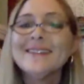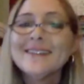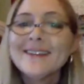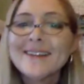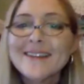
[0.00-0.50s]

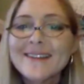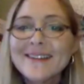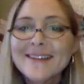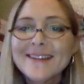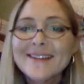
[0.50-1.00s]

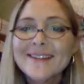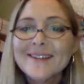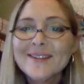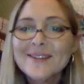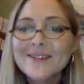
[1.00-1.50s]
So,
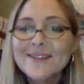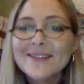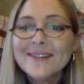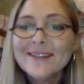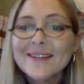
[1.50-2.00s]
and if
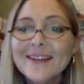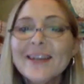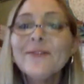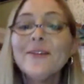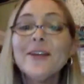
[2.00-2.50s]
any of you
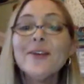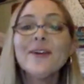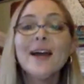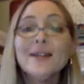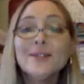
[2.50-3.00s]
guys are on
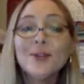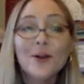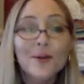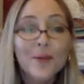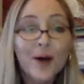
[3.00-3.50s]
Poshmark,